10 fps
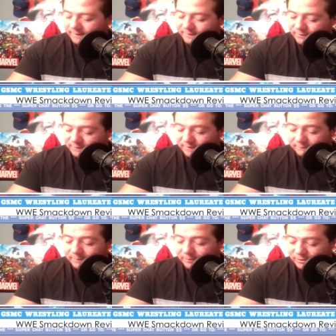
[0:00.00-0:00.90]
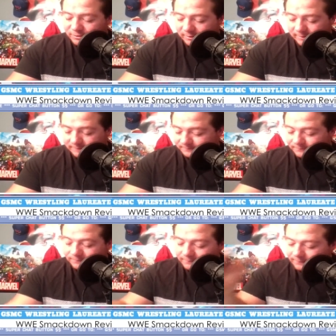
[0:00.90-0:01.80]
She's going to be pushed. Um,
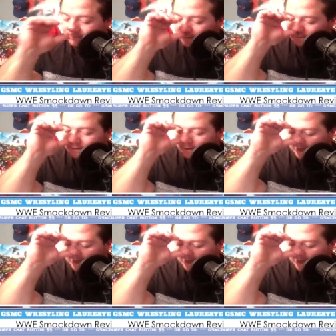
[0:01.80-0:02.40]
so